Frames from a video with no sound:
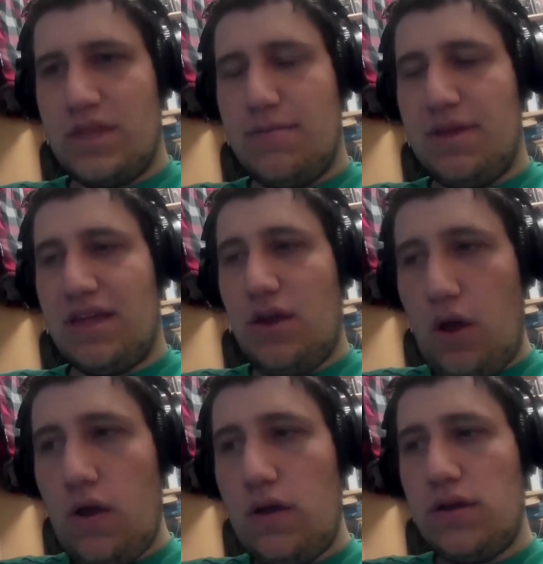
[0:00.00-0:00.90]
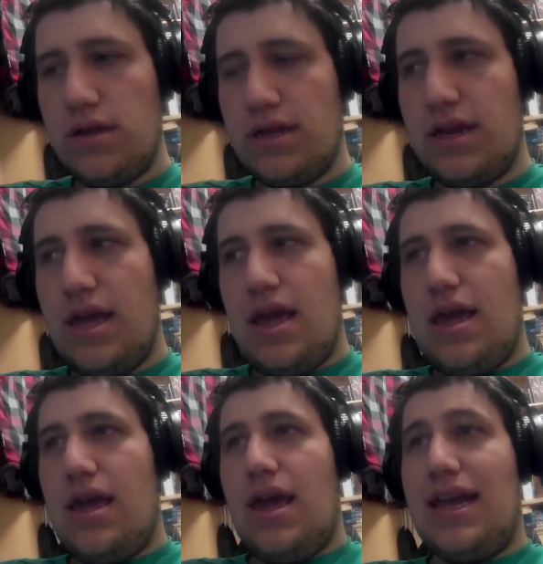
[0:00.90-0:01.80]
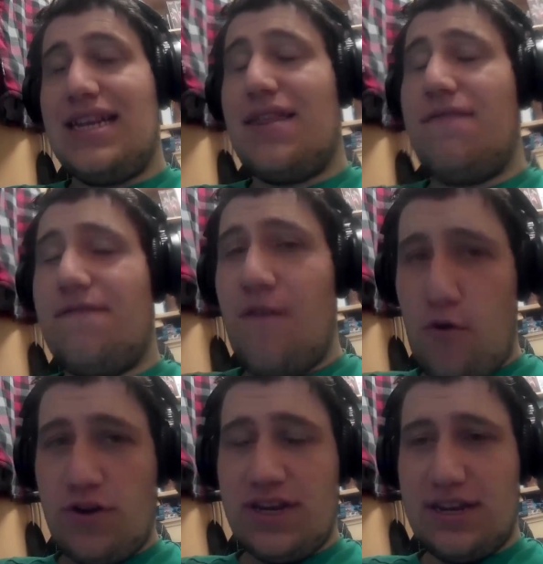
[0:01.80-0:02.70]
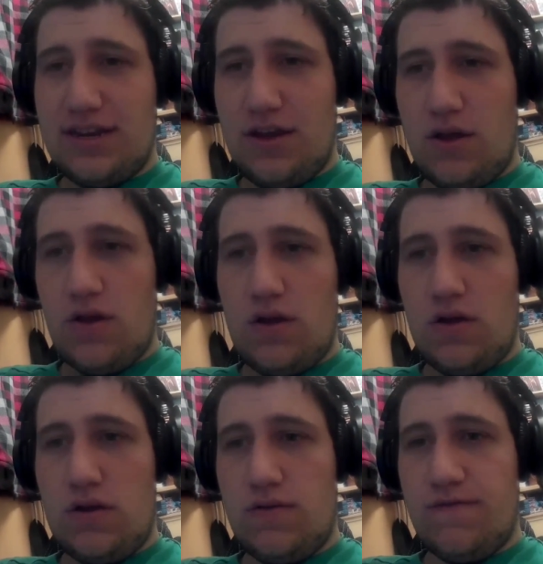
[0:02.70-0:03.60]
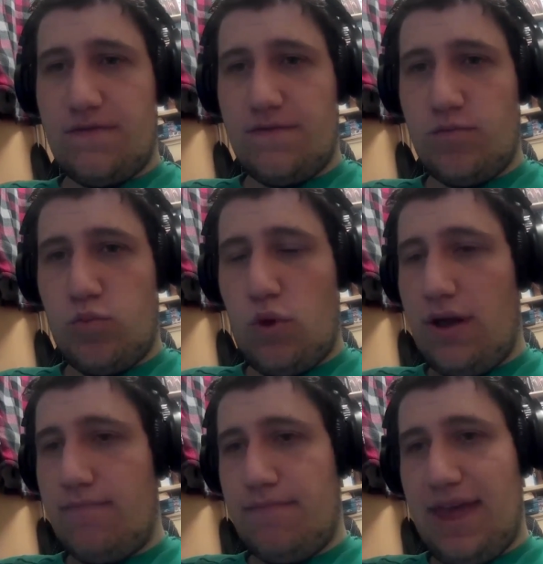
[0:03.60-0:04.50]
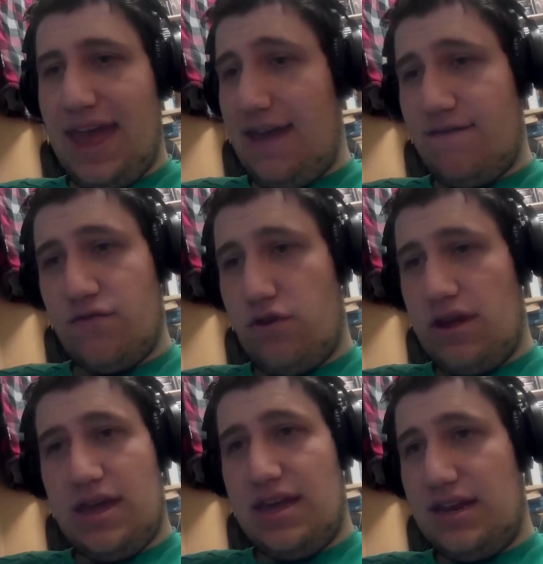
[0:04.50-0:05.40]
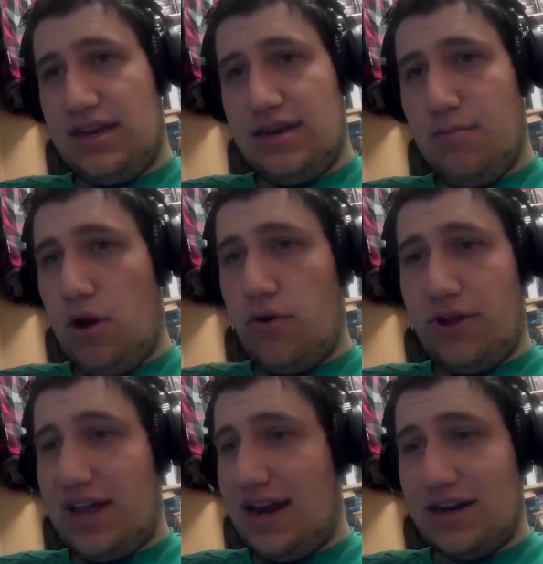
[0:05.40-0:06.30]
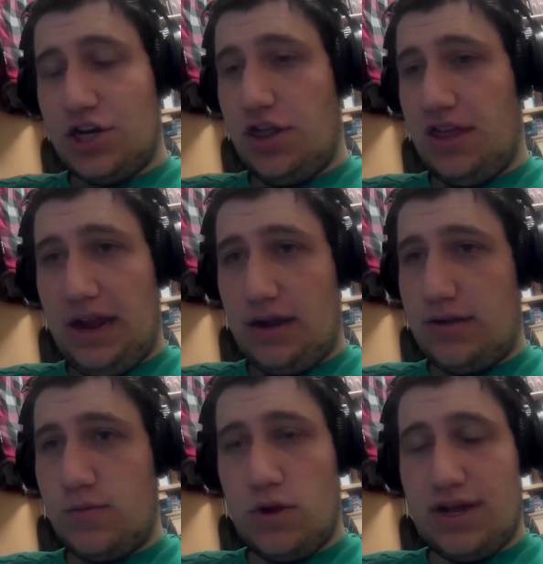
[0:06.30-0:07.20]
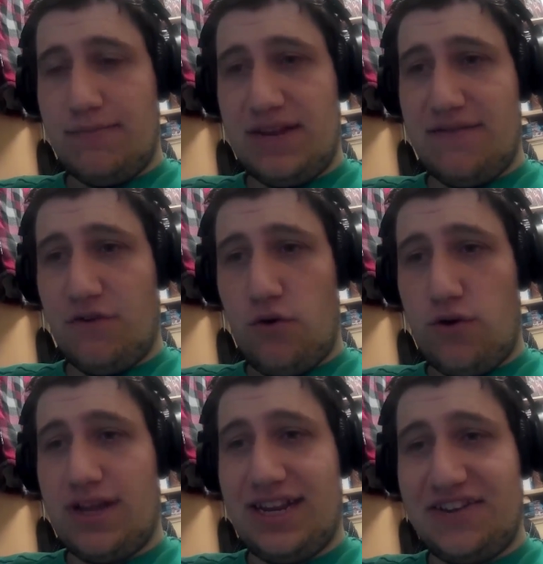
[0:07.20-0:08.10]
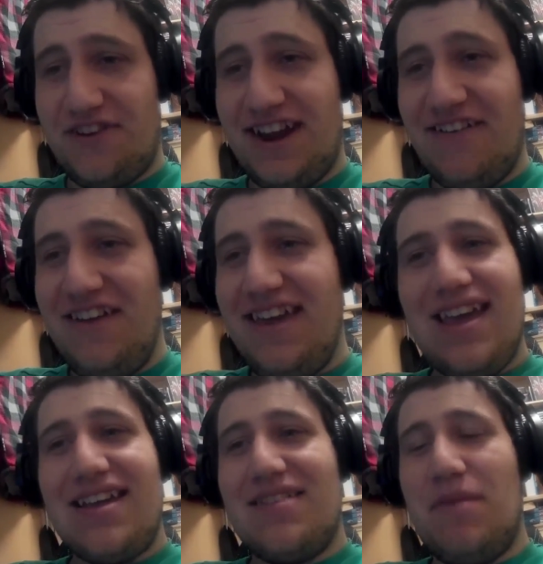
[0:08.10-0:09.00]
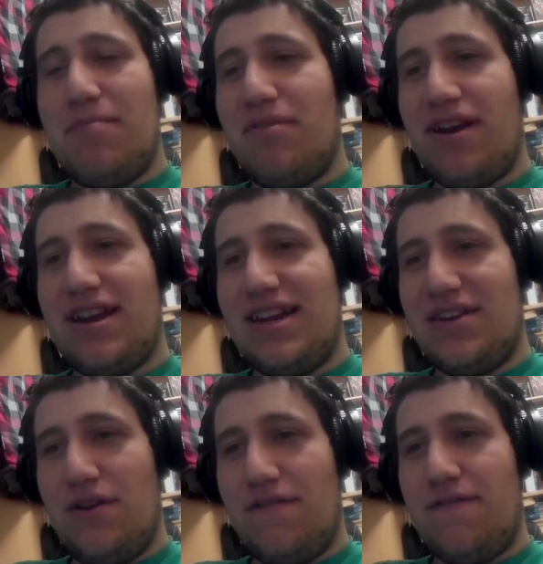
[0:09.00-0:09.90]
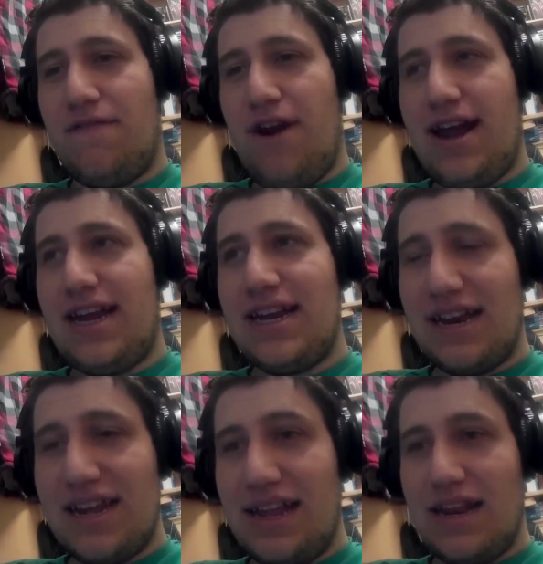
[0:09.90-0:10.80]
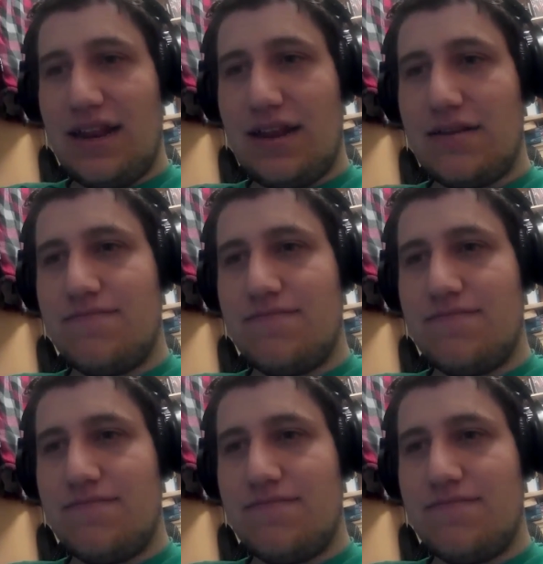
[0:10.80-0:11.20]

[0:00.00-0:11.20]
Because it's the first of whatever it is tomorrow. I can't actually think what comes after August right now. But my brain is sort of fried a little.